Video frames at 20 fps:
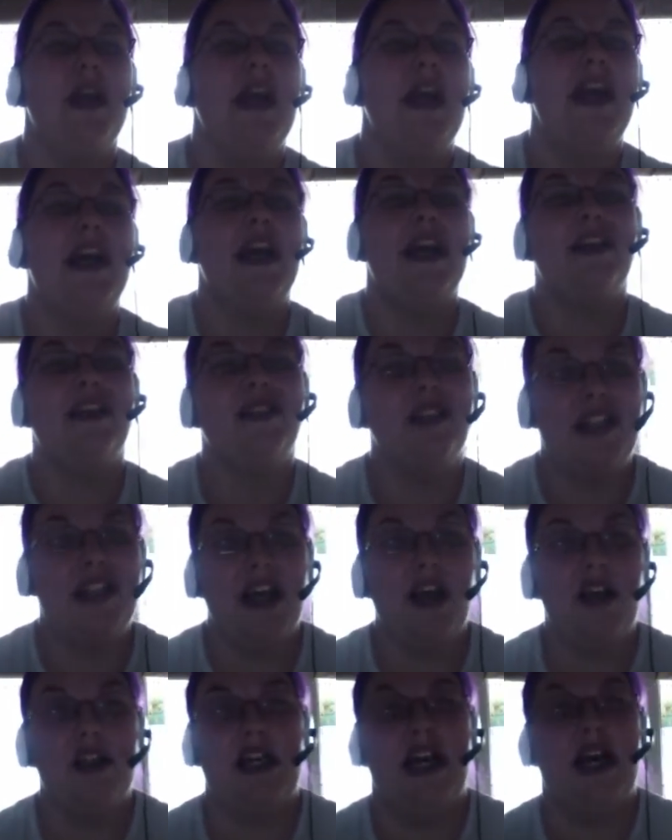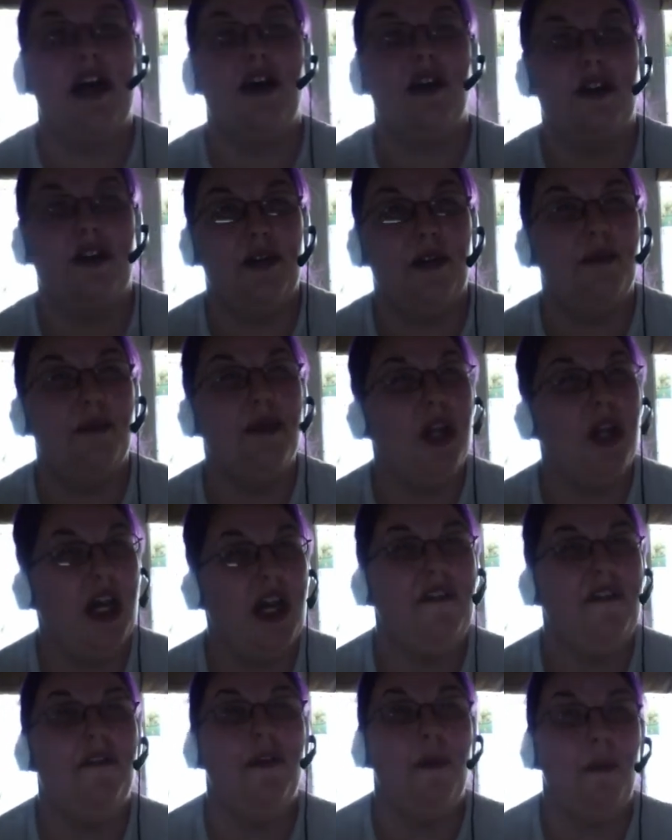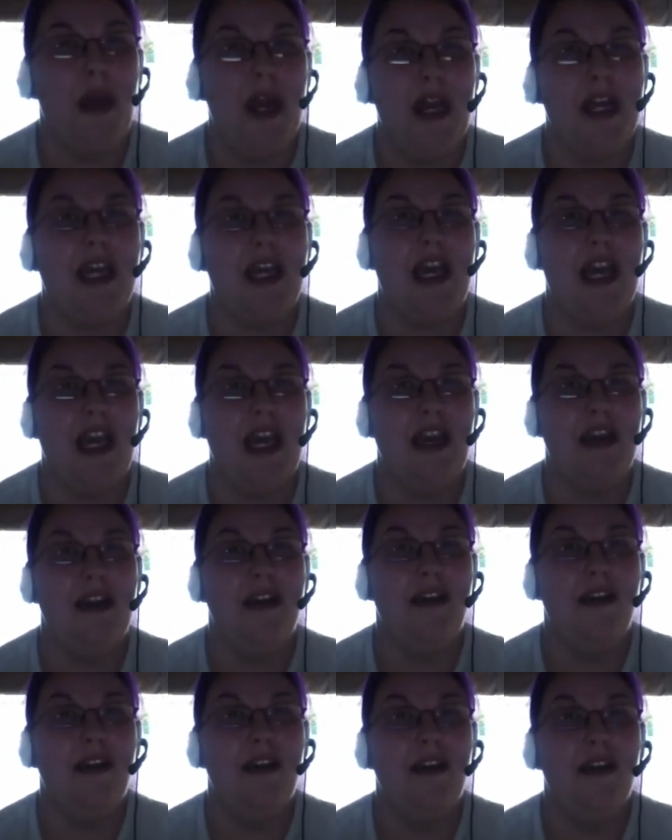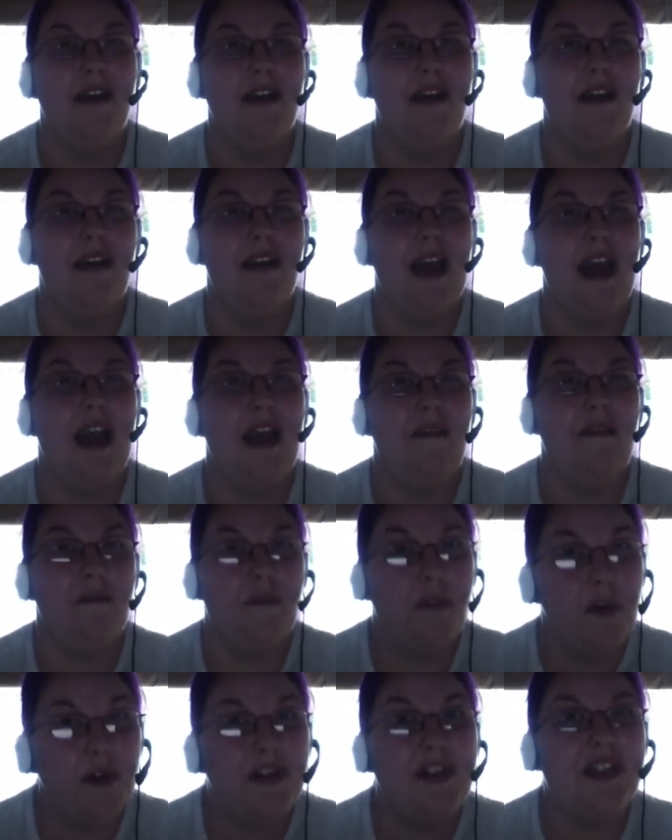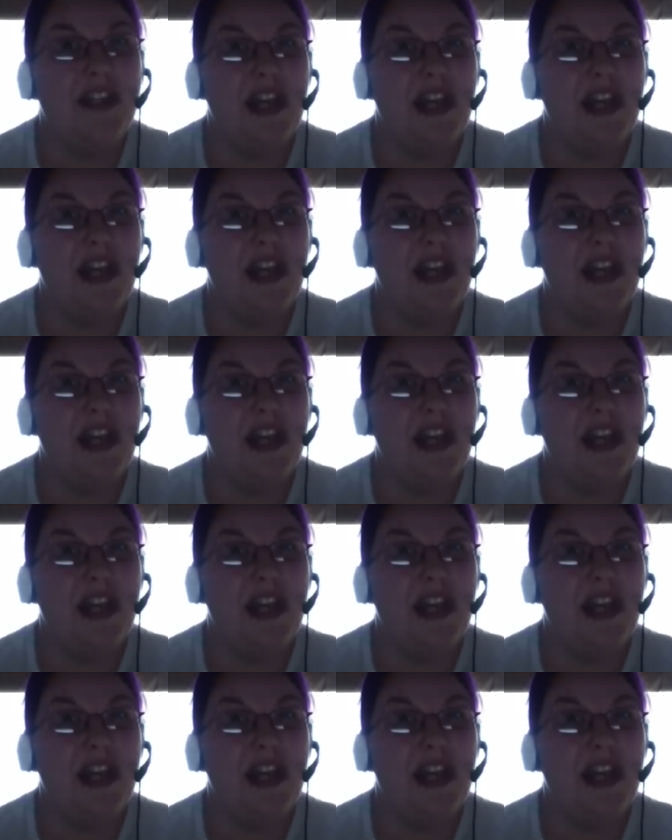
it actually tells you how to apply for Medicaid and food